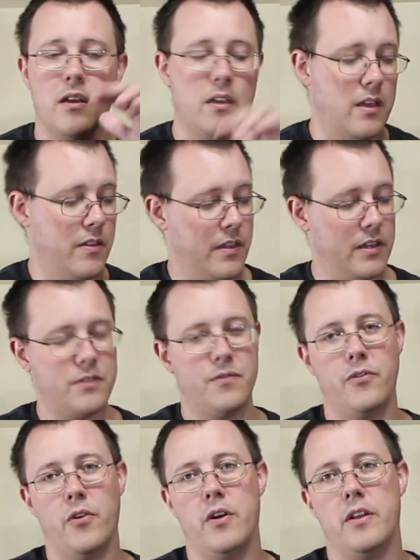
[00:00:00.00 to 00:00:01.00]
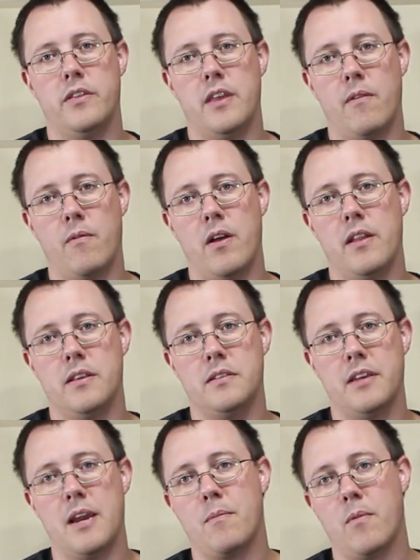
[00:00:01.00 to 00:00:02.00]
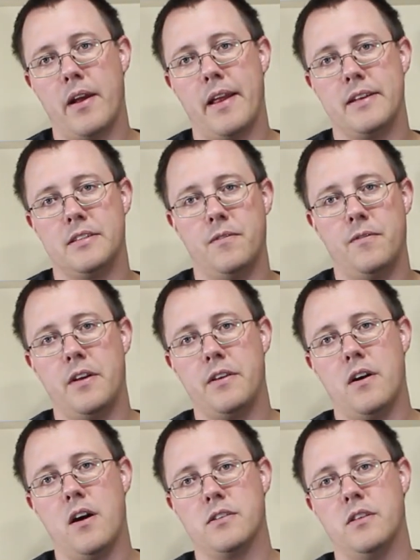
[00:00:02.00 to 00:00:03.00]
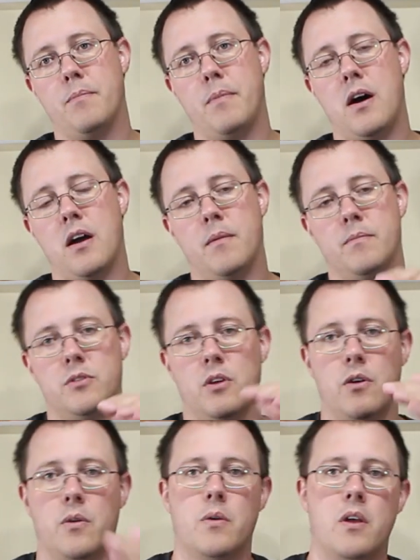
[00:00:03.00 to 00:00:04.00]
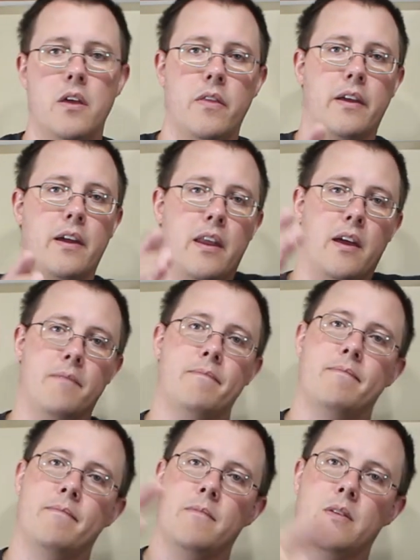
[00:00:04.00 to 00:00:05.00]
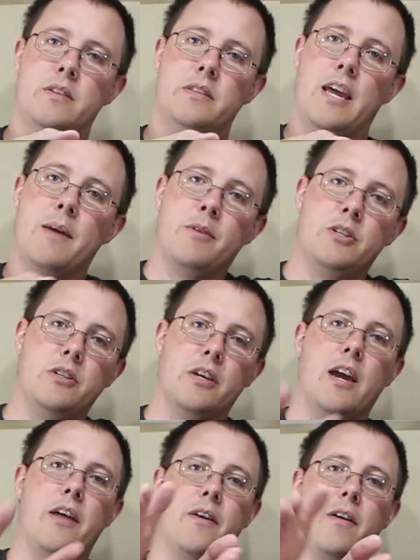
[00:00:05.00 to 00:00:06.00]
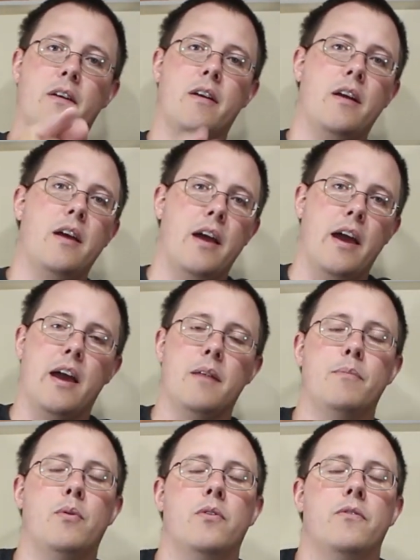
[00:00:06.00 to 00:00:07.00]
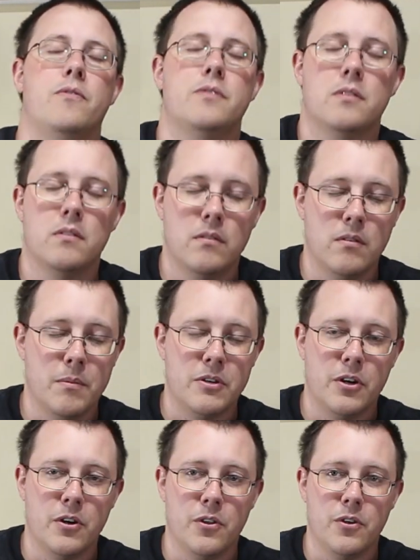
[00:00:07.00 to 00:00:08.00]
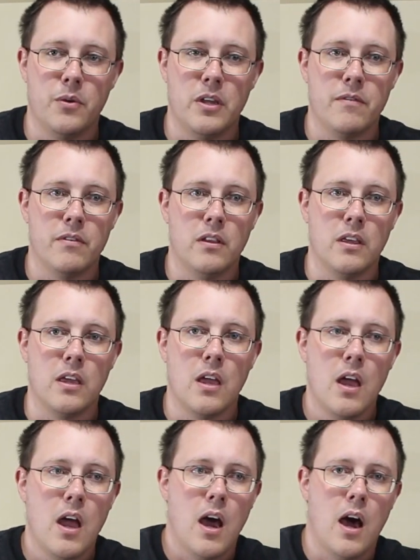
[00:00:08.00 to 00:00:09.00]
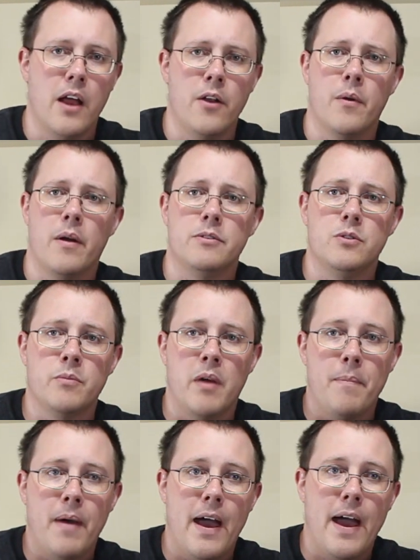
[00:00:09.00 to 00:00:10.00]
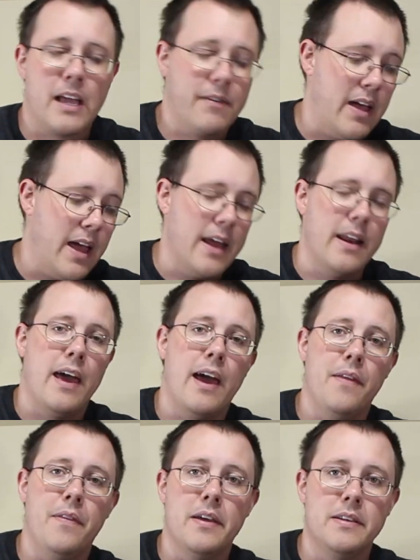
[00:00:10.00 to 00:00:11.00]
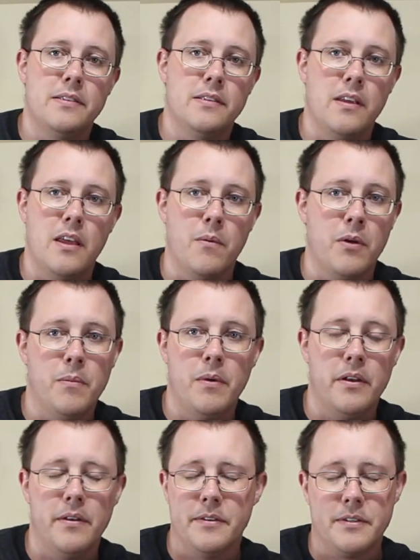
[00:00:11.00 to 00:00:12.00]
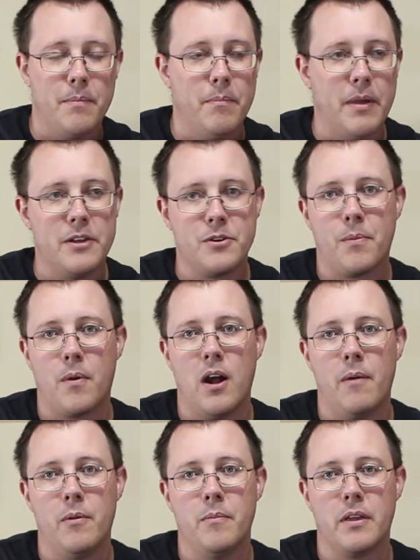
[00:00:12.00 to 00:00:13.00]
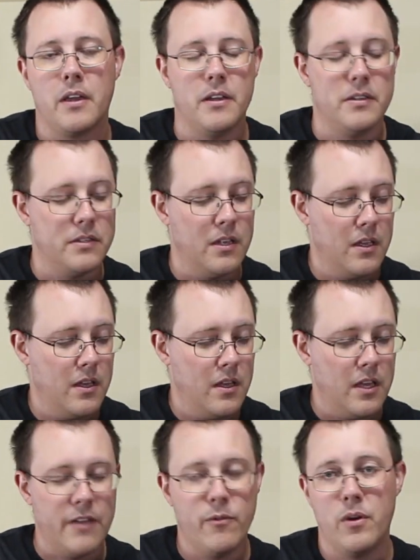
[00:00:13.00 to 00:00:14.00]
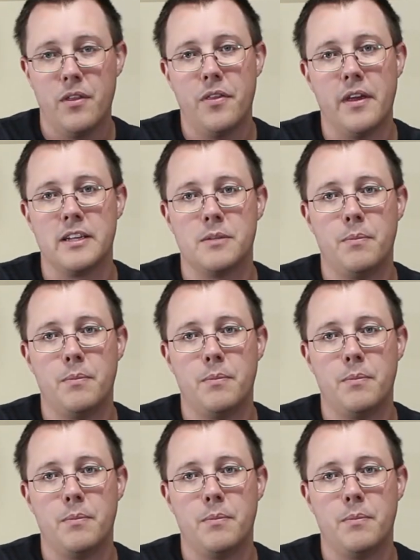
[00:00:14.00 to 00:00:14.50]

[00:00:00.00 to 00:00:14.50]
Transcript: in this foot that run at the same rate as the feed dogs on the bottom, so they kind of sandwich together and pull the material through evenly. I know when I was doing my pack, if I hadn't had this, it would have been just a major problem because even with things